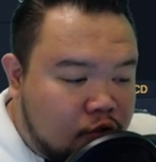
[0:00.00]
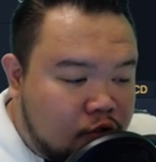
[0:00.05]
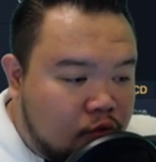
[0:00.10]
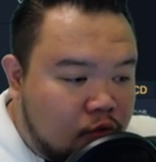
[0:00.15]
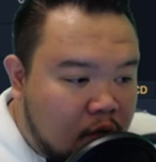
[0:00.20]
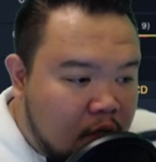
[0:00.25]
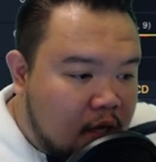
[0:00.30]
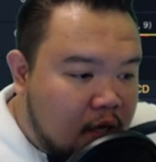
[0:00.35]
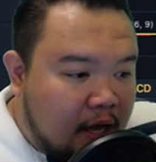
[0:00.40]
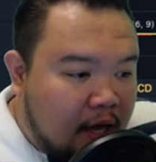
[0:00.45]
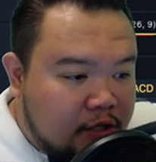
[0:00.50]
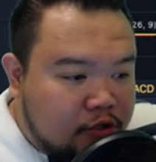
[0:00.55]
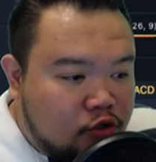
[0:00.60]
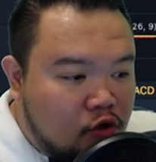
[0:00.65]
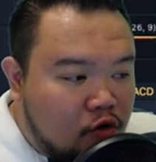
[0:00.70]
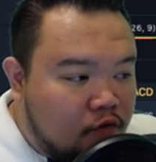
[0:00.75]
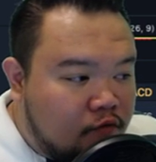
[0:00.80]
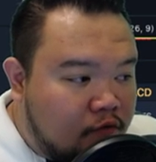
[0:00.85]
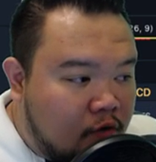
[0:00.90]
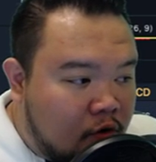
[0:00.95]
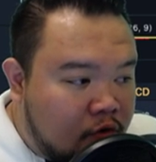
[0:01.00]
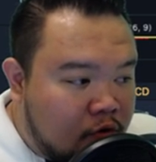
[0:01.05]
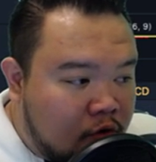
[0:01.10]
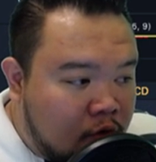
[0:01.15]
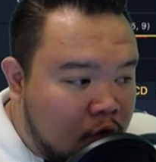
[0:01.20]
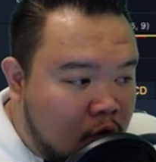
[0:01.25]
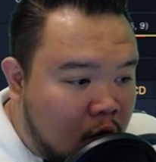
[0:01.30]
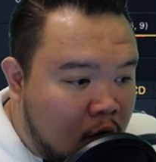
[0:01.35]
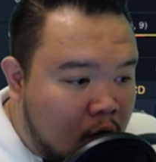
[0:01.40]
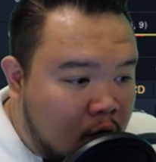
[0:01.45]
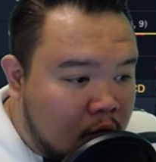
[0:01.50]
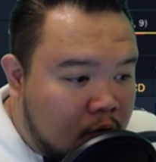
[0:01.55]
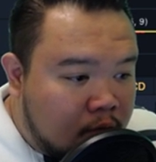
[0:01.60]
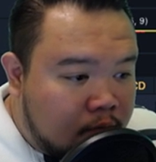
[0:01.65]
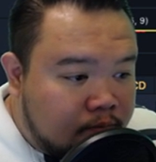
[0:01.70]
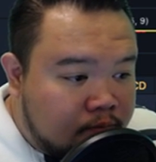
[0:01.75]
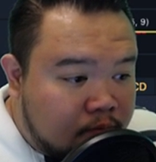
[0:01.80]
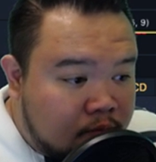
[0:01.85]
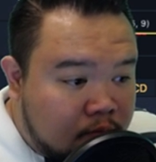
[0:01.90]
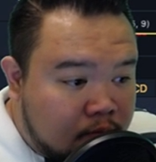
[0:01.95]
So as you as you go farther
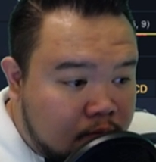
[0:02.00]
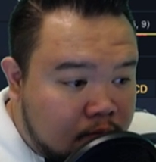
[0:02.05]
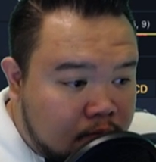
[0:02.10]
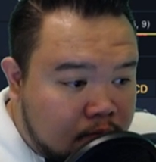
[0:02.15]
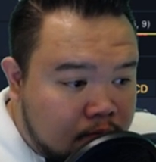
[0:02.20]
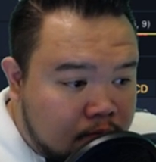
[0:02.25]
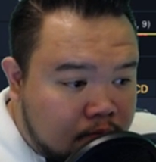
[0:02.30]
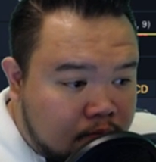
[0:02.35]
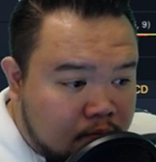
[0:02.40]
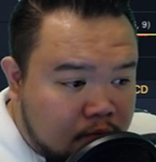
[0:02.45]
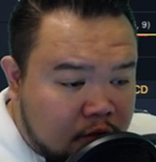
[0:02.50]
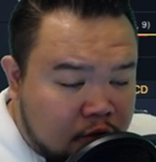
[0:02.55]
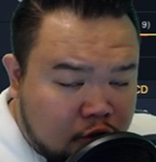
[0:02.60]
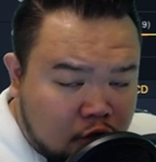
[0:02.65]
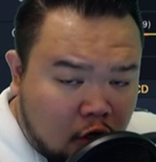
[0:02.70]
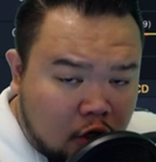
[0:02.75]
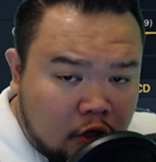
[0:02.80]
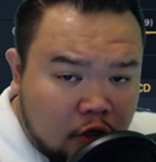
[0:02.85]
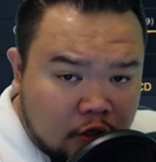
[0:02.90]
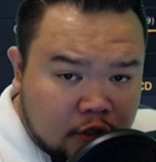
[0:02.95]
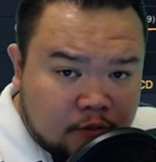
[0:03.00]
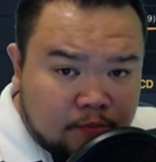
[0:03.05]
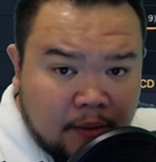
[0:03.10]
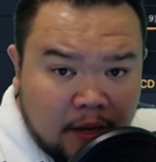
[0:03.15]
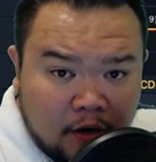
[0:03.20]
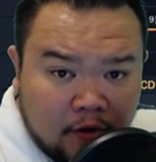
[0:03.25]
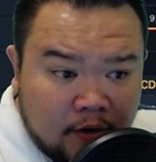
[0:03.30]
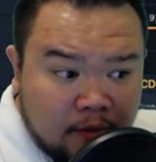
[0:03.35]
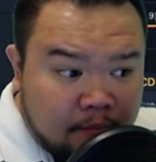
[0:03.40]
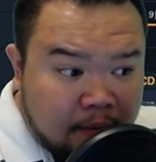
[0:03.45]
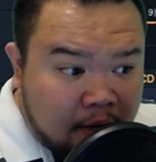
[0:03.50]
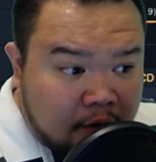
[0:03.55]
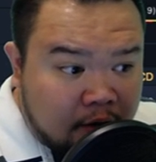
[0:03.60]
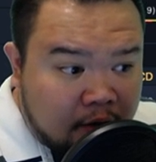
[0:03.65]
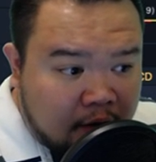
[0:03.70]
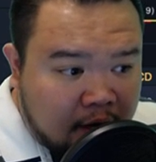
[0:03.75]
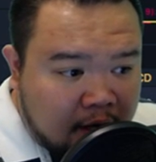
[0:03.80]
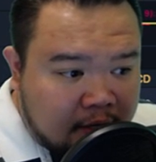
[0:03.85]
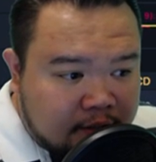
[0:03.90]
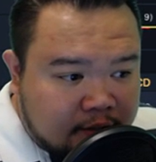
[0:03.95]
along, the chart looks better
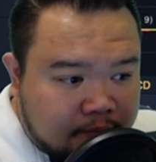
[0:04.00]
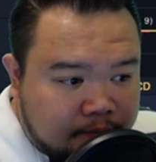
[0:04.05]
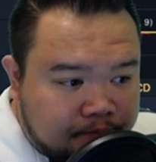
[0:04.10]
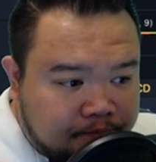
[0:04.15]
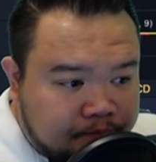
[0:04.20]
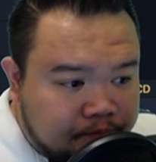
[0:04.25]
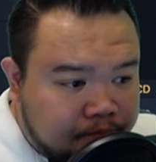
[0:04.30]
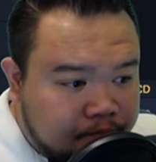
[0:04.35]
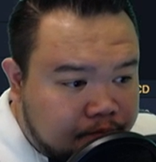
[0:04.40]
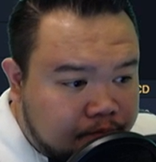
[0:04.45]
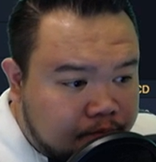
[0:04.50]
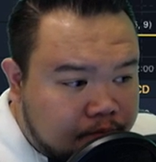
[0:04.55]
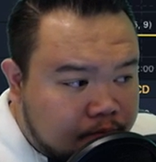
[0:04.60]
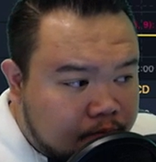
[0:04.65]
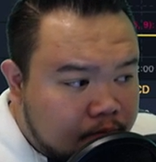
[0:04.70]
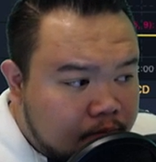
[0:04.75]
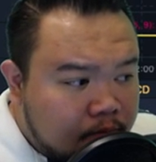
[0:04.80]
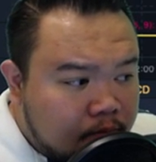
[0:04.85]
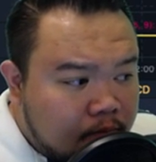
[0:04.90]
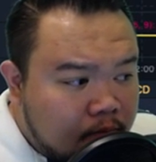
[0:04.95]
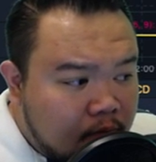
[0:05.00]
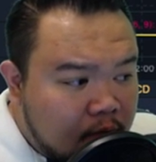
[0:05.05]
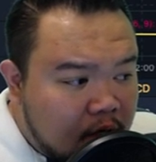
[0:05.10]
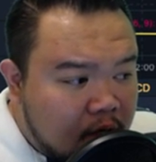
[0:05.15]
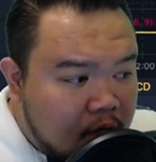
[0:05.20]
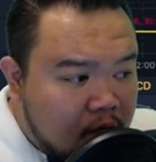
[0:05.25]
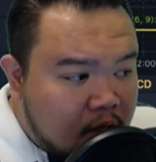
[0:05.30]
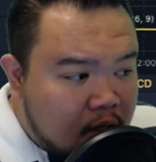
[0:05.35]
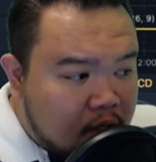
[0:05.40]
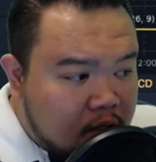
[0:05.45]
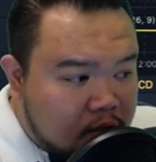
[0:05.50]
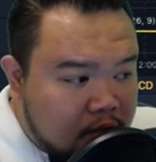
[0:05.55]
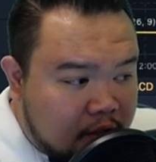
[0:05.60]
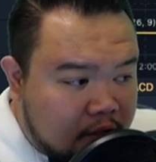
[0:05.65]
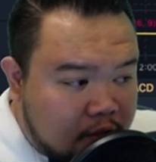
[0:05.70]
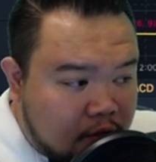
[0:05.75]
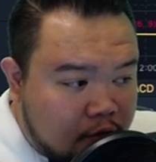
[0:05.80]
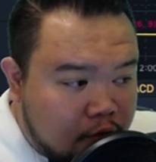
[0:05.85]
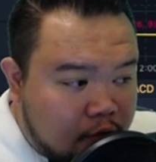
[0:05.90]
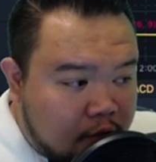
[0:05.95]
and better, guys.
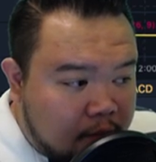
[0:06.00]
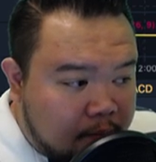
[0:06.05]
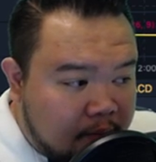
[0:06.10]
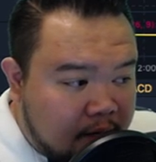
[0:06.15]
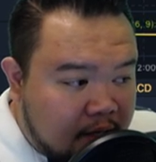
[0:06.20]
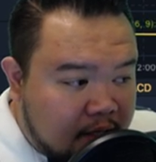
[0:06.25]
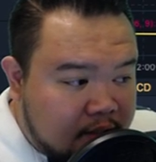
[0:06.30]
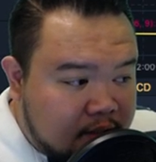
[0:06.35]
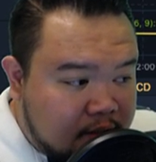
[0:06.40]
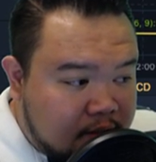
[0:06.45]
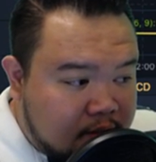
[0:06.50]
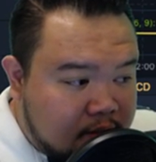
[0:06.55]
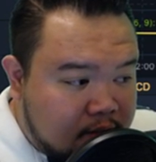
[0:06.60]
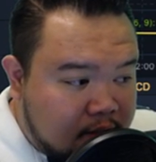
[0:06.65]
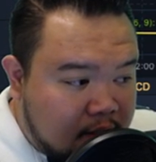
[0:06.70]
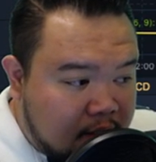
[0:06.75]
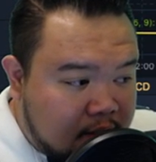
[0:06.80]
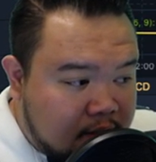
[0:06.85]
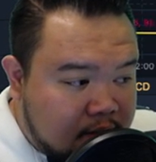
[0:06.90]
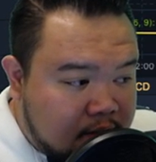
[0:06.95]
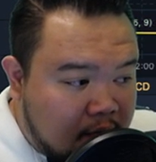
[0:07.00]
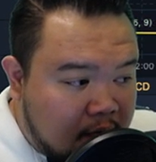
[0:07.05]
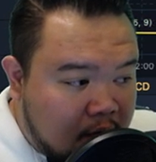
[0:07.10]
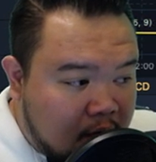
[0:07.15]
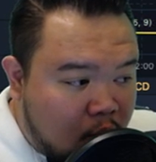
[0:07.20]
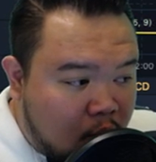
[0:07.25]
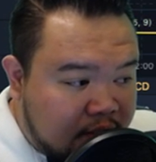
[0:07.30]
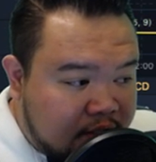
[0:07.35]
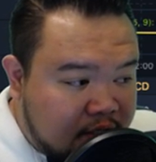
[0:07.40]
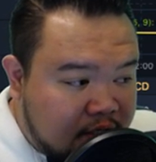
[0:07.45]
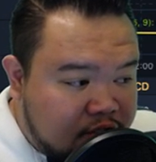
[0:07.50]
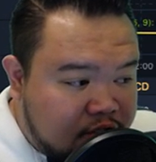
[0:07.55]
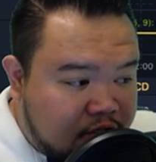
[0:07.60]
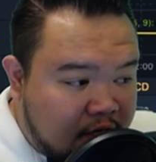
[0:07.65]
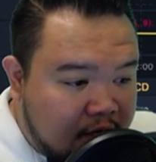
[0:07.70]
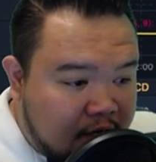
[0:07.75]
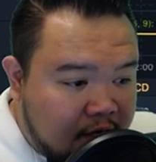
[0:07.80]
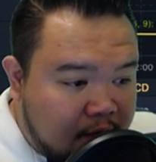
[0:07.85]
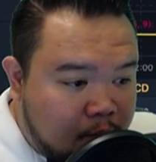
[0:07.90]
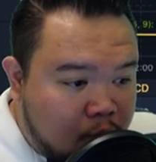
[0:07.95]
It's like the 30 minutes, it's it's not
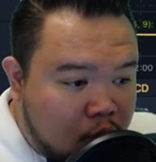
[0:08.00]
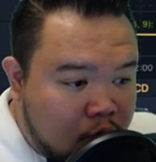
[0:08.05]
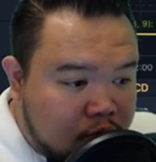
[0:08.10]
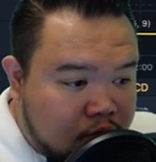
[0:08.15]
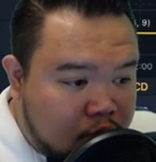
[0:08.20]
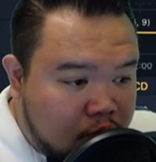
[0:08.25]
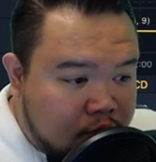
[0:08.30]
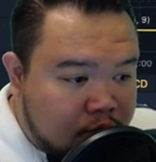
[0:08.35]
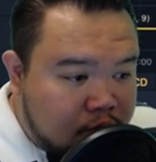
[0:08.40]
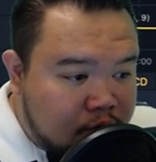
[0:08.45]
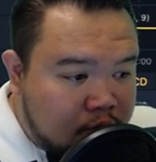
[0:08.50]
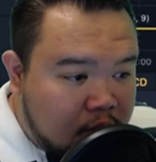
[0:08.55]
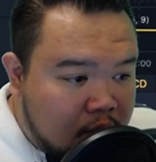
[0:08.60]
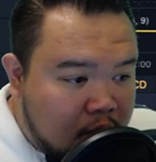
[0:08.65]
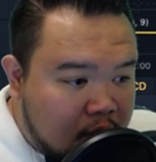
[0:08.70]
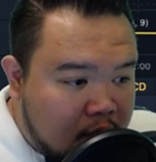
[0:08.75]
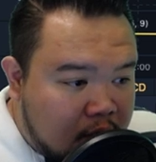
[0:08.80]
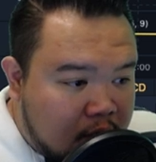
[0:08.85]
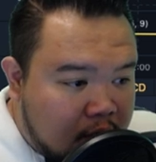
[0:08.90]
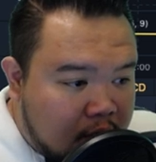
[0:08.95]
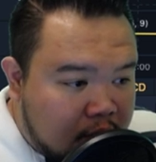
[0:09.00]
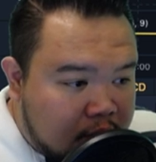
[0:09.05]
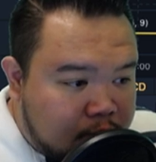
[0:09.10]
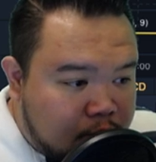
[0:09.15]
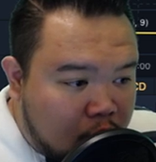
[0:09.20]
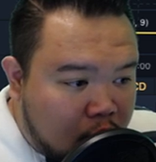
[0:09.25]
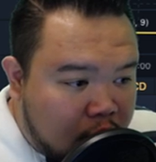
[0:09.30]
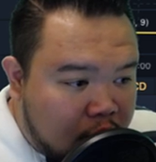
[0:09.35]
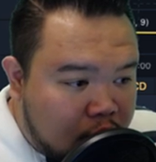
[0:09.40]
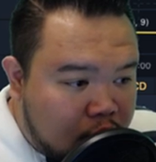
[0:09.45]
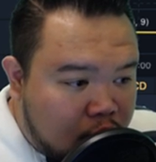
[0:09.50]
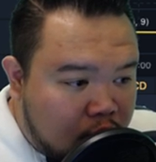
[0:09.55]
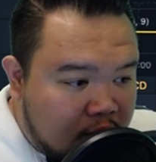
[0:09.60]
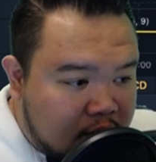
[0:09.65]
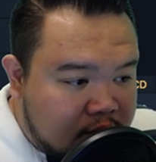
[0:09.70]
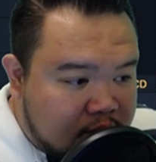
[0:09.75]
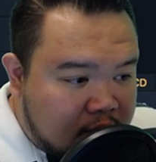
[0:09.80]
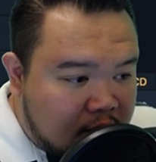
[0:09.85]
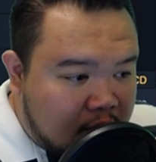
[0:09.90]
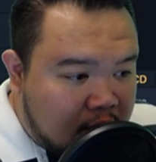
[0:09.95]
quite touching it anymore. So it's it's
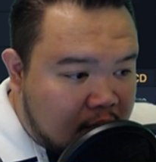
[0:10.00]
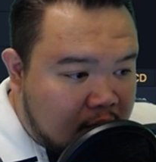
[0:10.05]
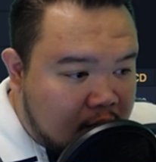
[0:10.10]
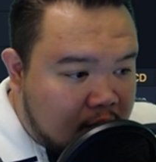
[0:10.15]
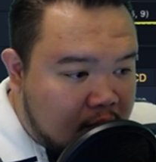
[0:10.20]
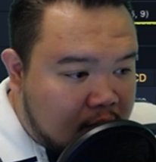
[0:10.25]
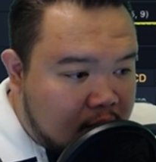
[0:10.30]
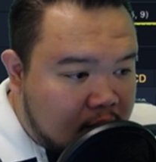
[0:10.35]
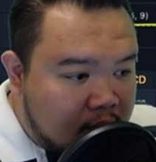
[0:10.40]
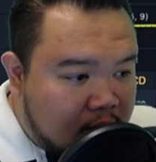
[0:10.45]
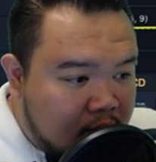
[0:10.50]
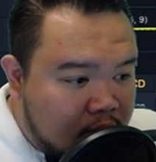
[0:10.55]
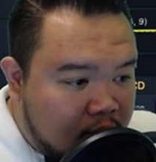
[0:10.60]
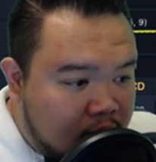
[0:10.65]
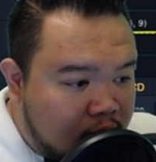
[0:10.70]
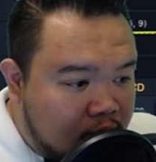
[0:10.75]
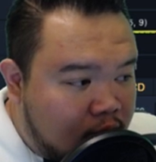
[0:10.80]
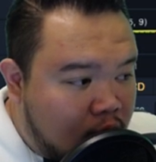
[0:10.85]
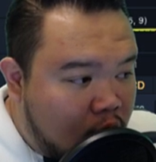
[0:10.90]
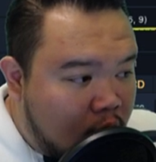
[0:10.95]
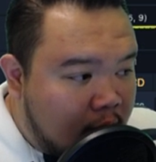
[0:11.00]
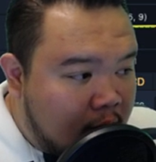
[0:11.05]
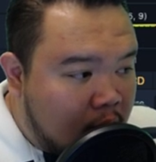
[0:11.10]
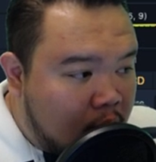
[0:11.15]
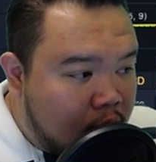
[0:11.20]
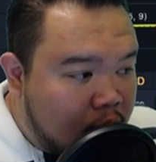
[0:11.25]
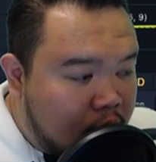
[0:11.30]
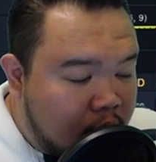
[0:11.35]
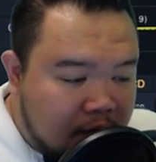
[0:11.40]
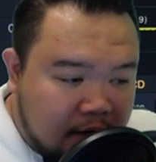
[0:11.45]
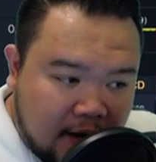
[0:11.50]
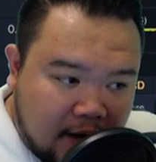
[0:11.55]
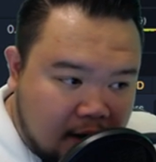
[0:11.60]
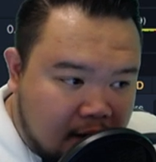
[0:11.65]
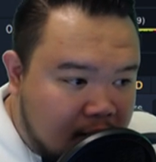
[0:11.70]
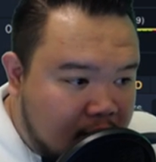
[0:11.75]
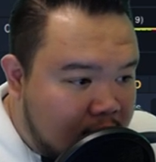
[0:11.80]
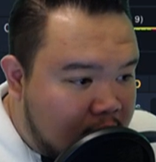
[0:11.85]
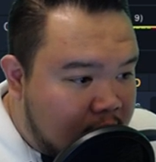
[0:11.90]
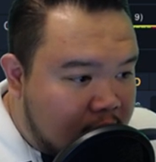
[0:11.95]
broken through. Let's say the four
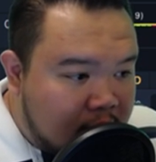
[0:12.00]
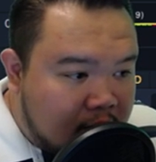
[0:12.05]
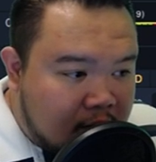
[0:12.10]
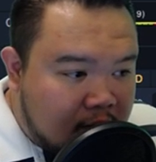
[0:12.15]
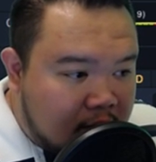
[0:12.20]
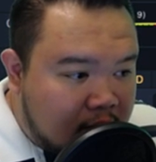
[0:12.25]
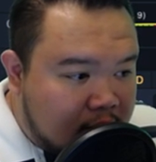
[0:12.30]
hour. Yeah.